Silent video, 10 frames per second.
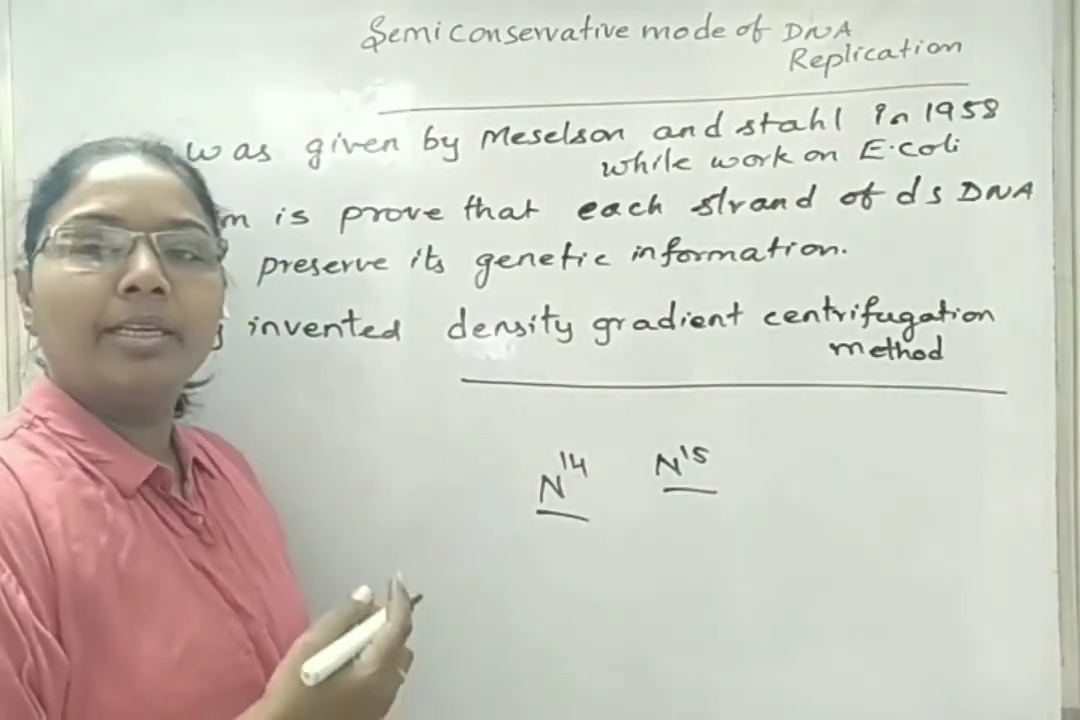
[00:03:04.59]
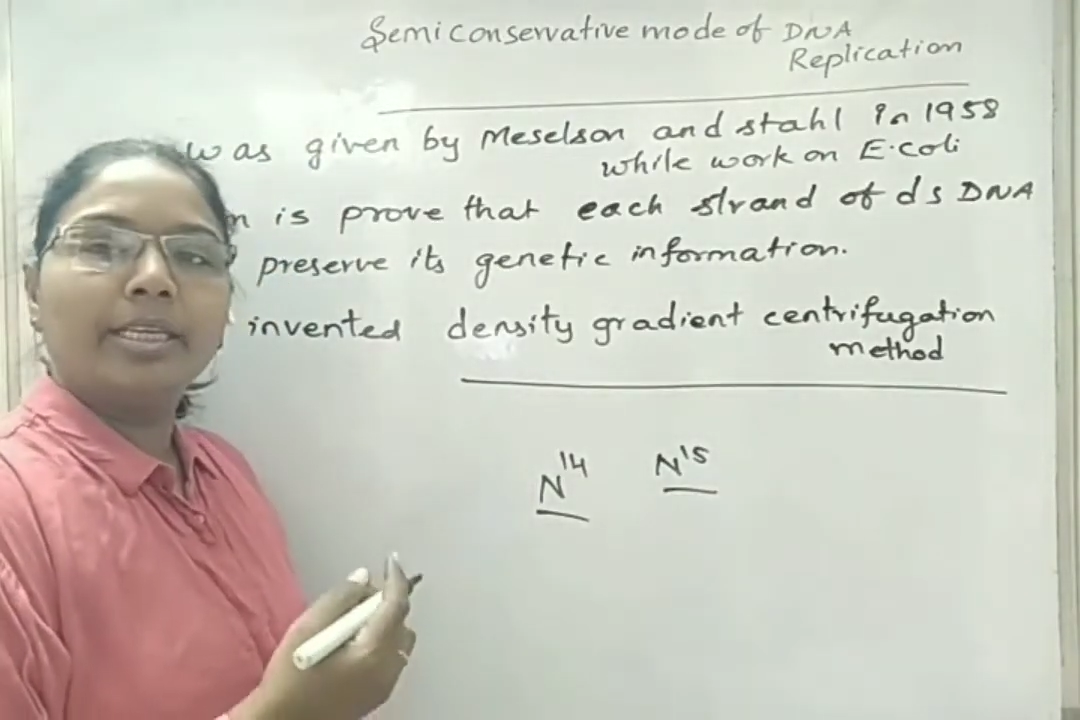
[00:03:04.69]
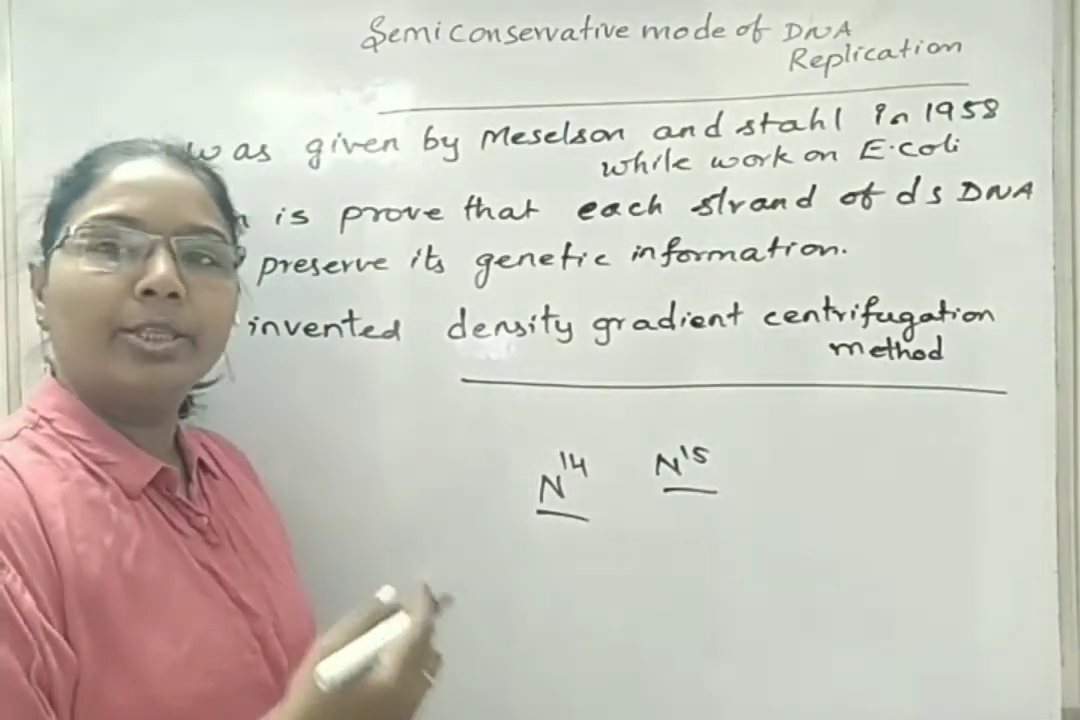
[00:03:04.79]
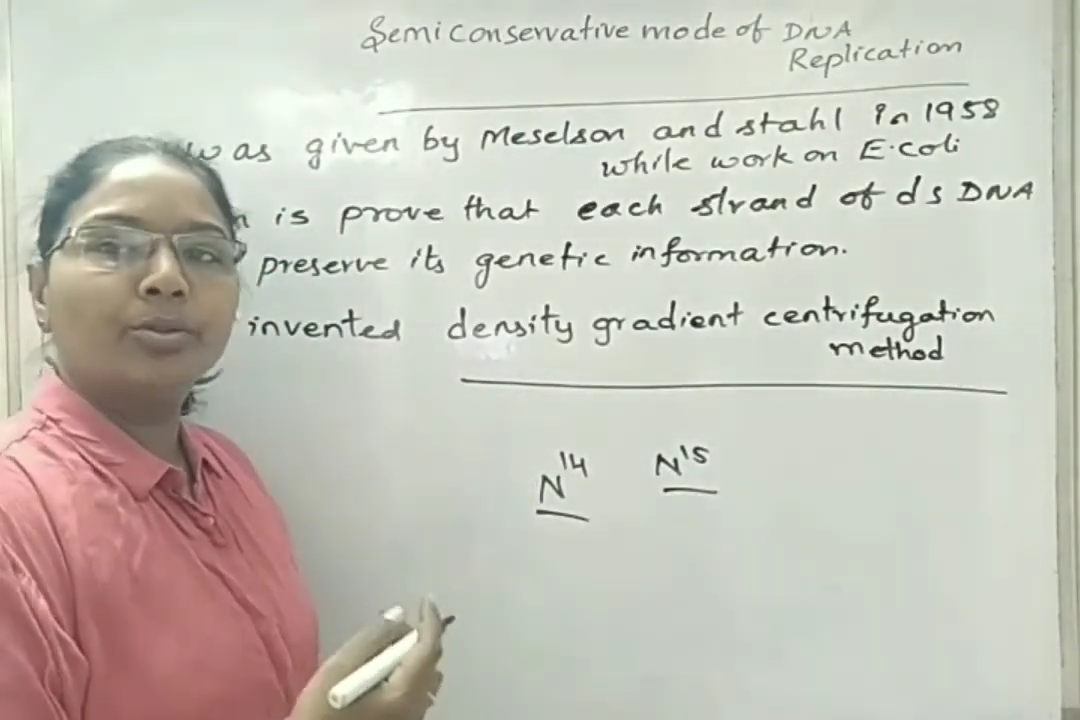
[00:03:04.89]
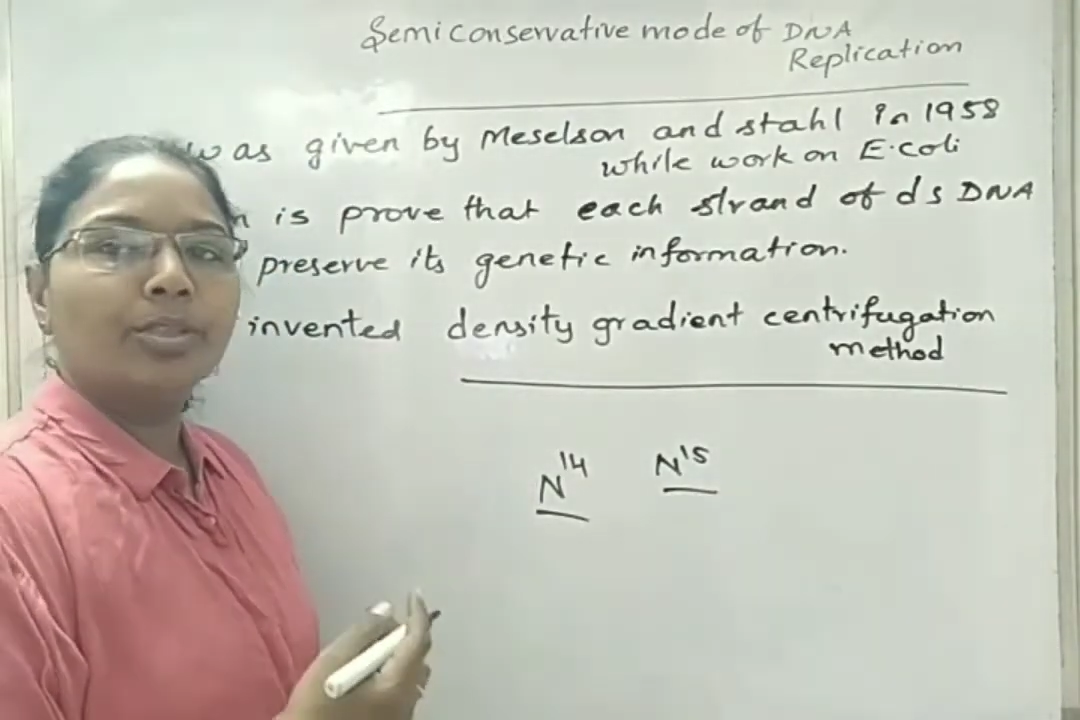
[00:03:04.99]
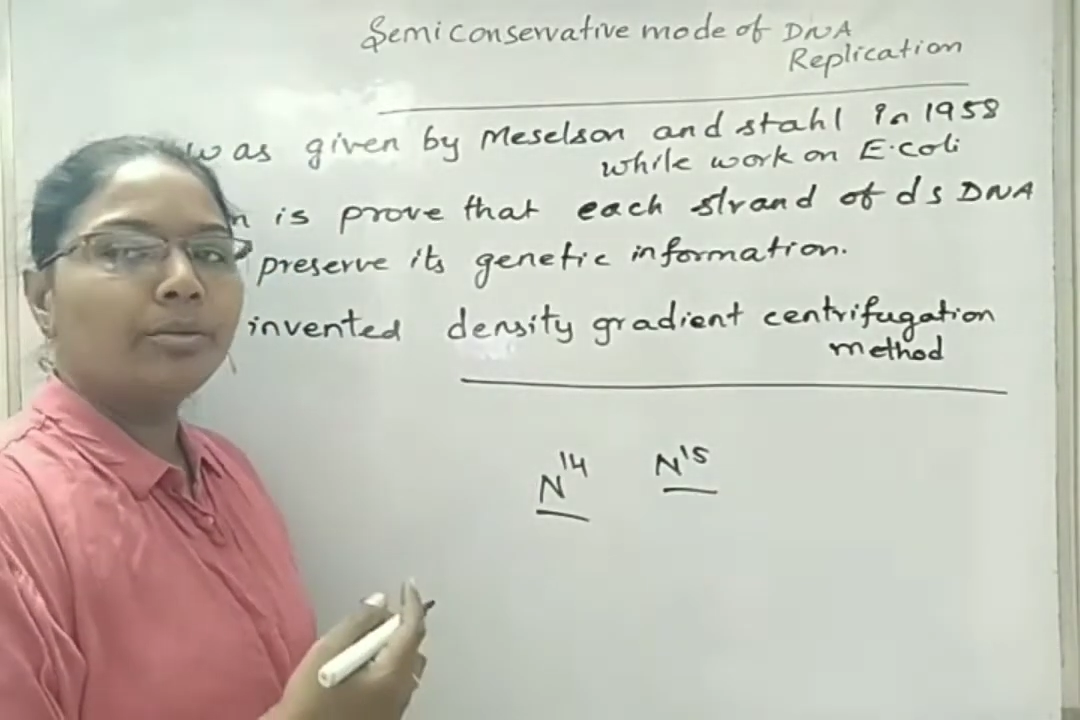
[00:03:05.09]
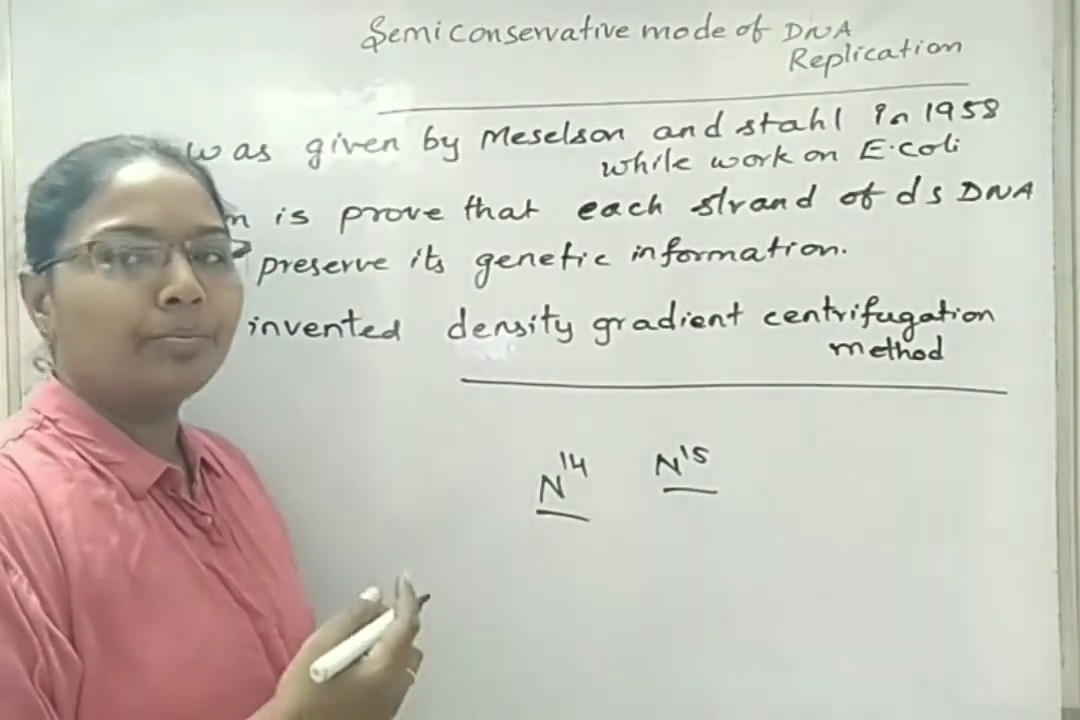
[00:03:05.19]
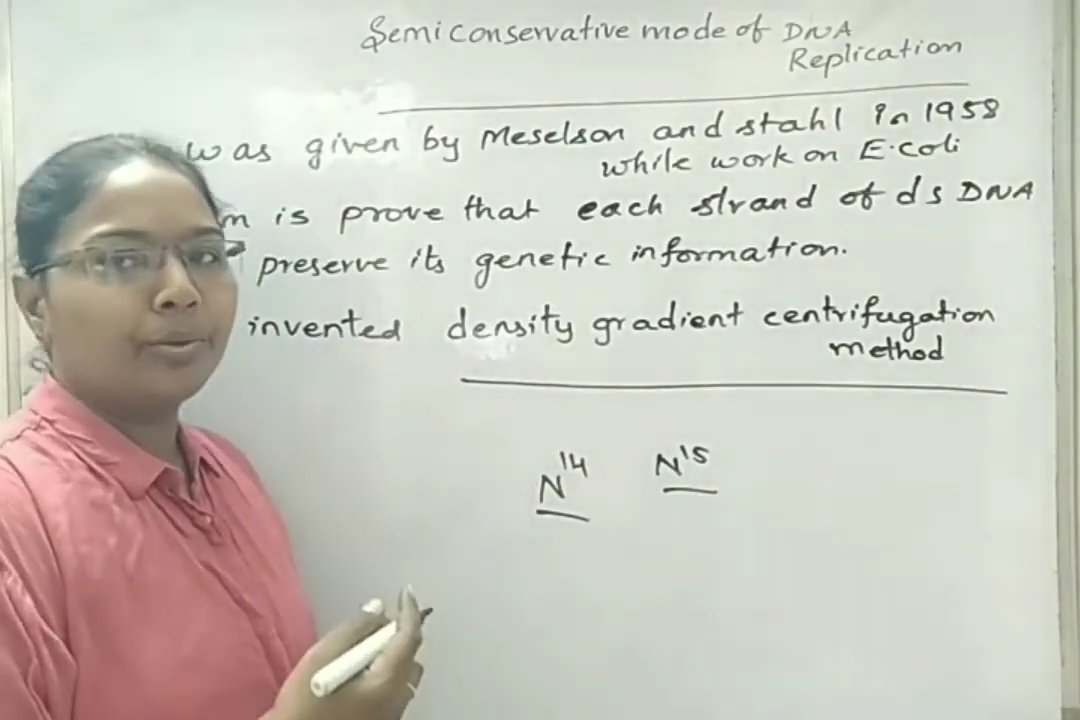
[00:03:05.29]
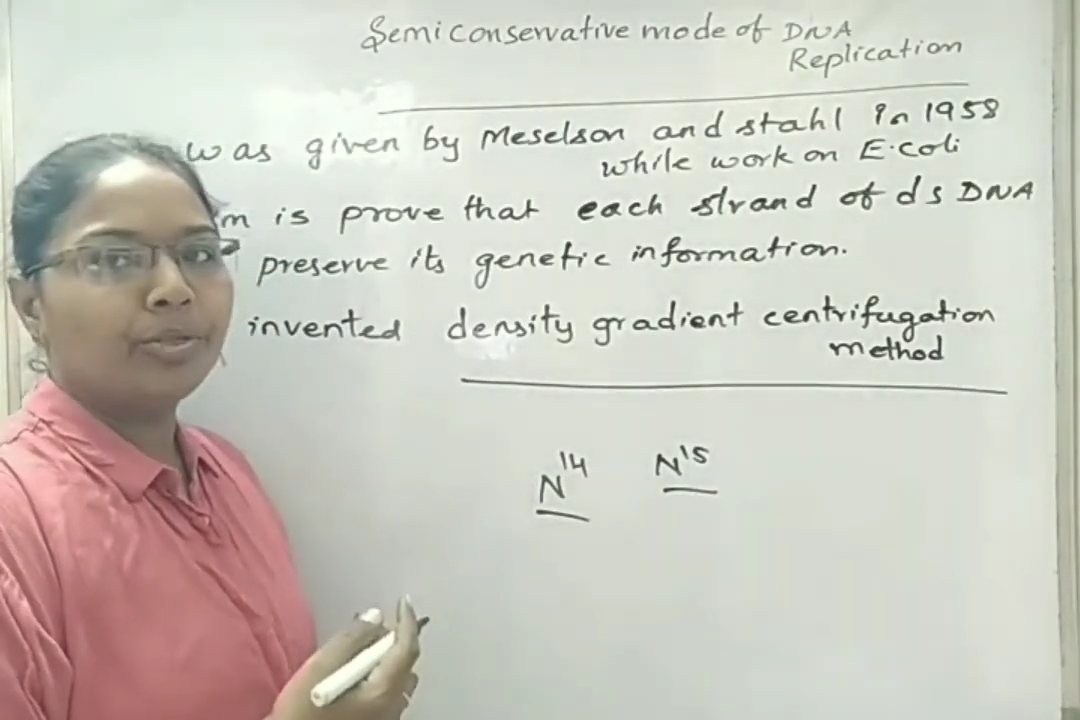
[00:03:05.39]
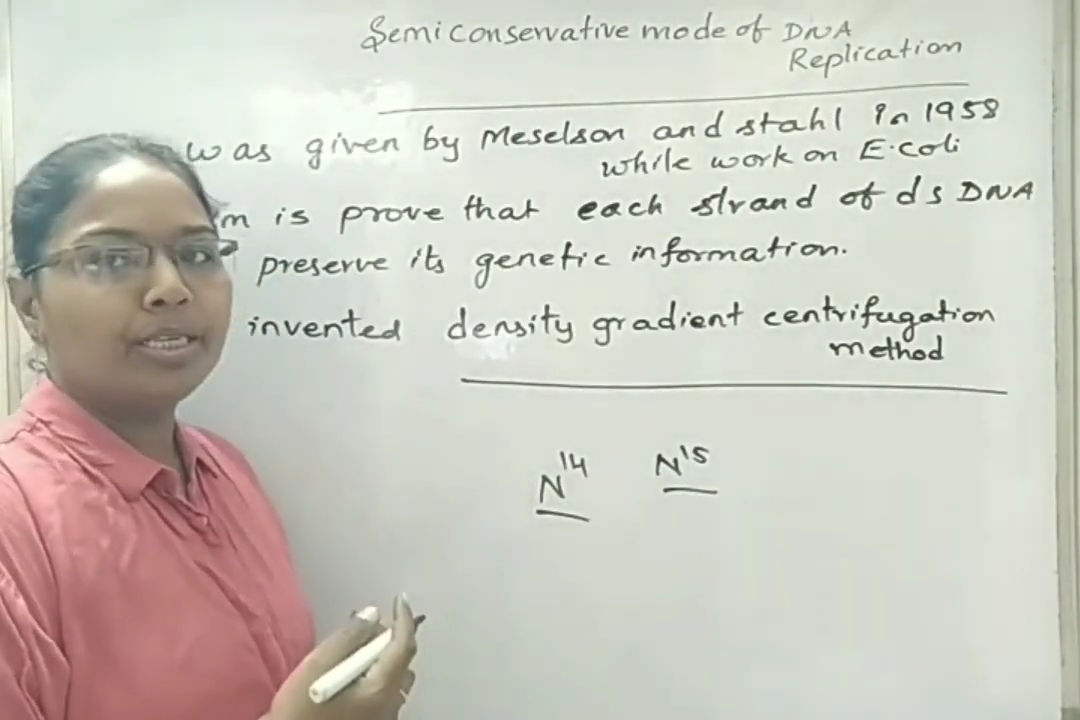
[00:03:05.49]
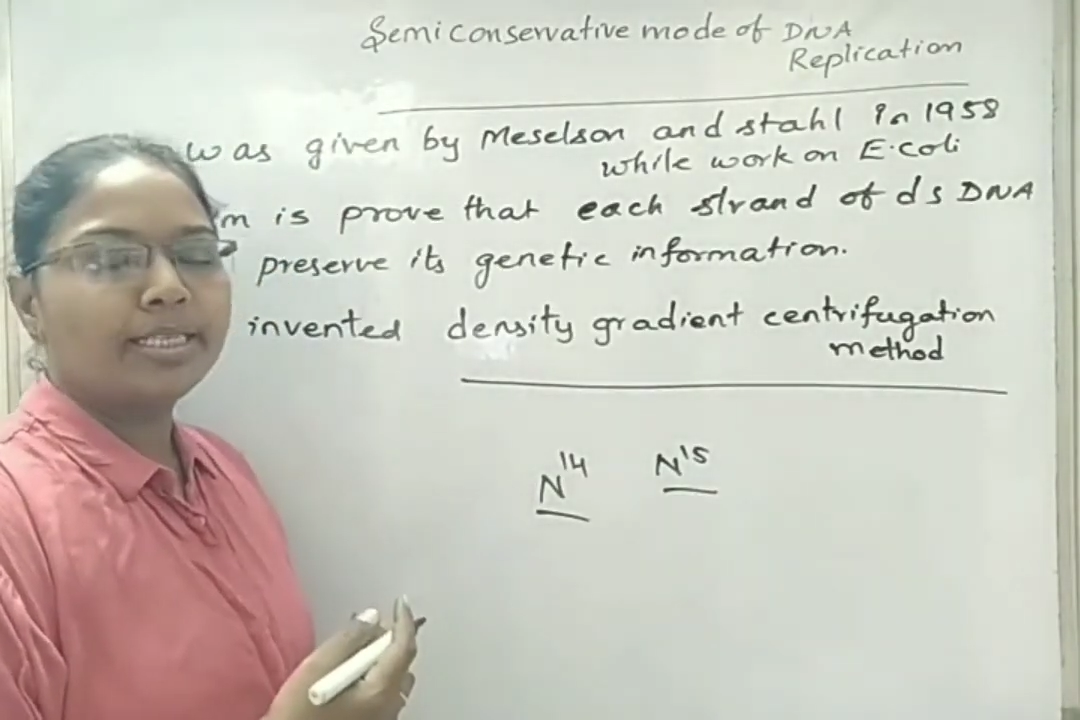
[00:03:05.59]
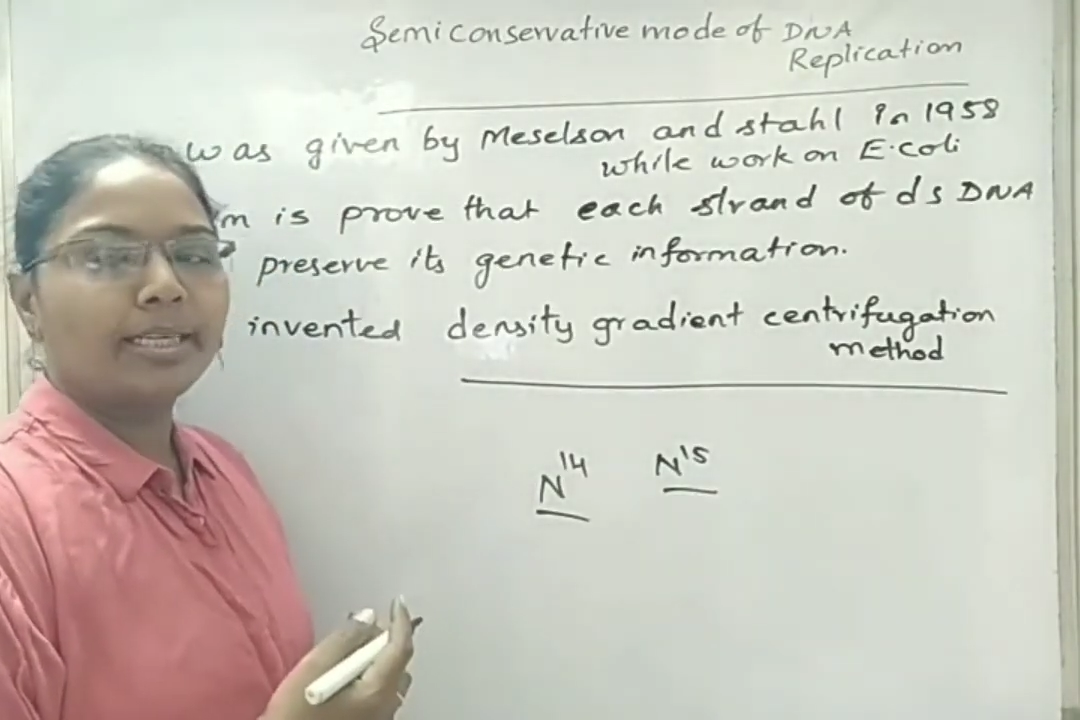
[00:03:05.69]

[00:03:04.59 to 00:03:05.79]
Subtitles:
into the purines